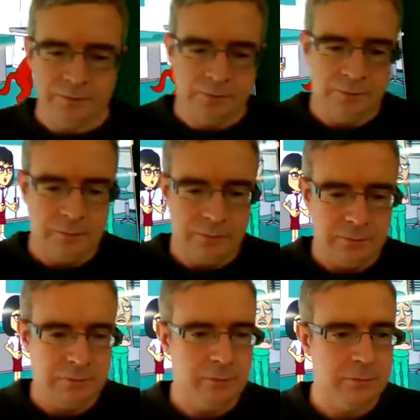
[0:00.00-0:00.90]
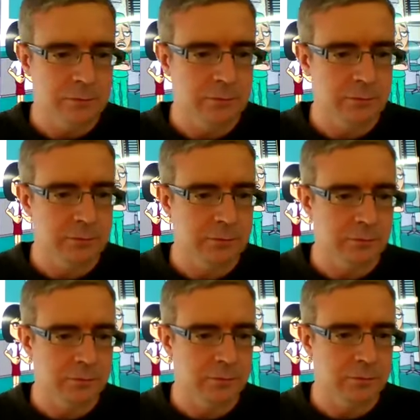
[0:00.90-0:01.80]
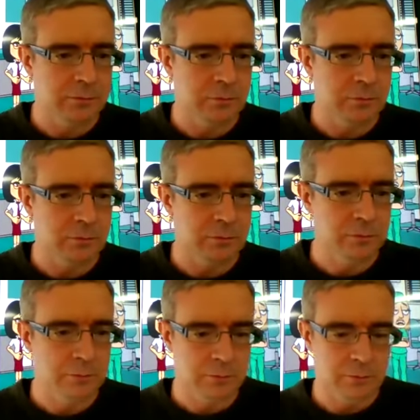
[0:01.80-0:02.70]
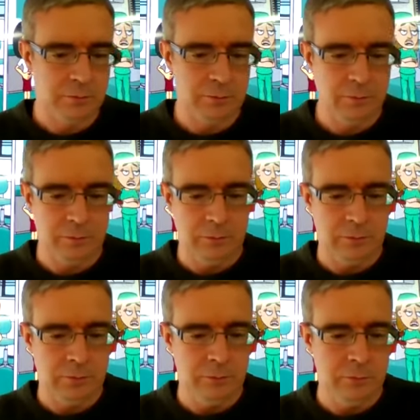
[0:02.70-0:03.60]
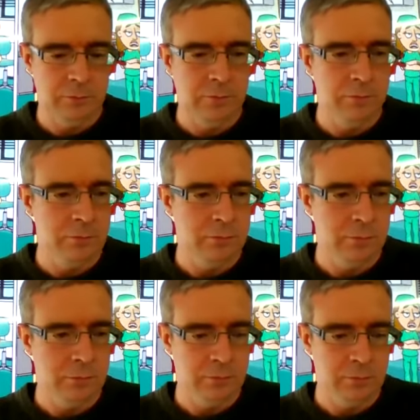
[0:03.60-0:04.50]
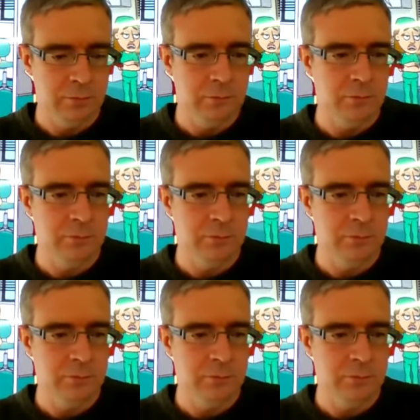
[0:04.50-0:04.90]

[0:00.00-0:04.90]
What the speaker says: (no one is talking)